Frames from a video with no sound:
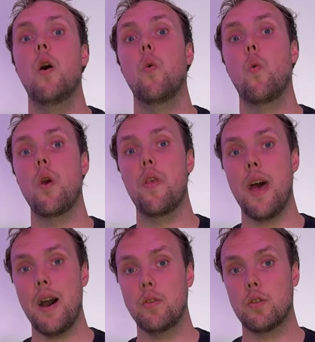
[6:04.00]

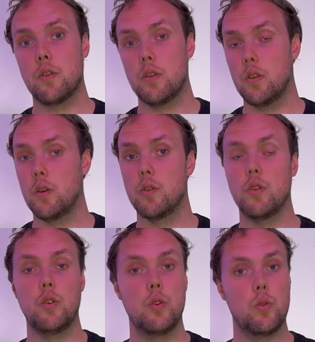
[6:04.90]
without those
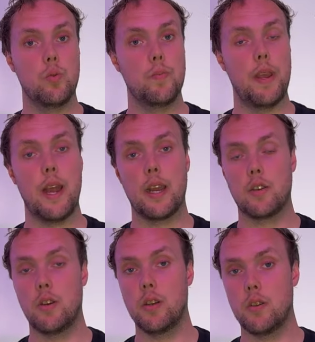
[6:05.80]
new main
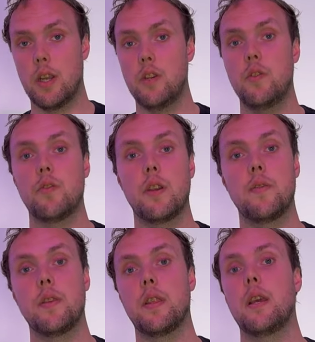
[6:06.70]
actor annotations and
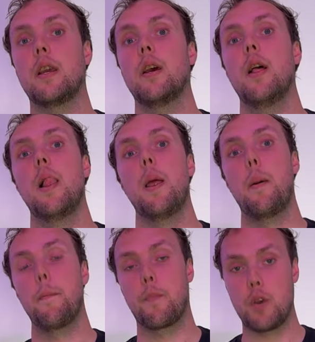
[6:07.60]
everything
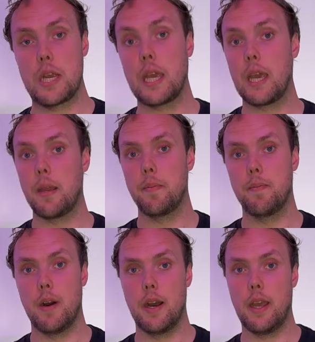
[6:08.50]
breaking
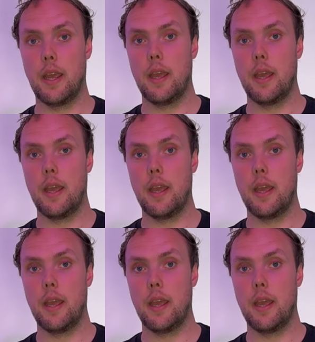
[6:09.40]
my